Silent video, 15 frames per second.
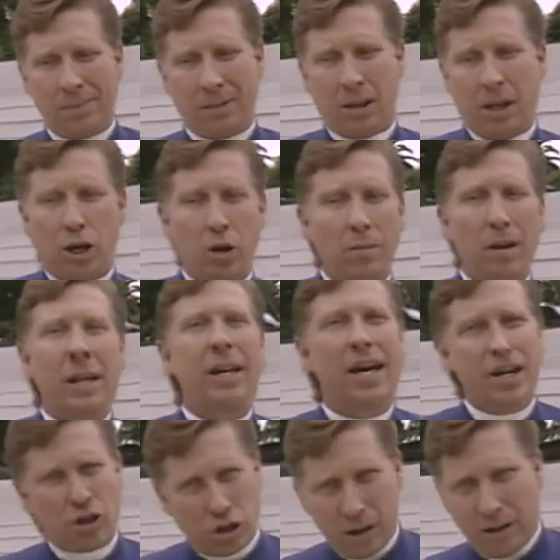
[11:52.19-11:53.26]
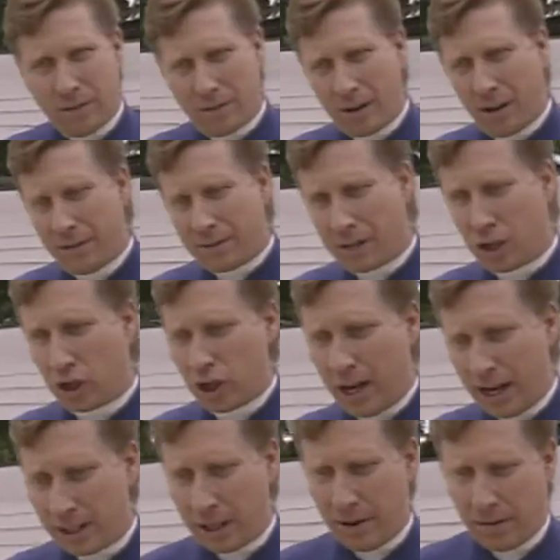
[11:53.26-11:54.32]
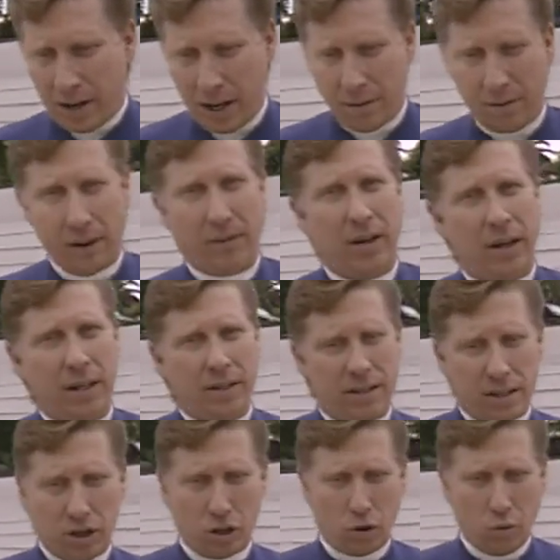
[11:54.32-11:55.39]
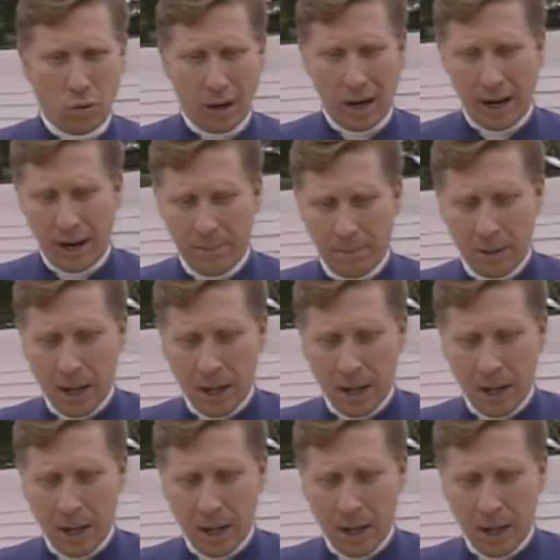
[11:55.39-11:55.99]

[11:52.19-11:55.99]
The humiliation of such an activity, of living in such a way,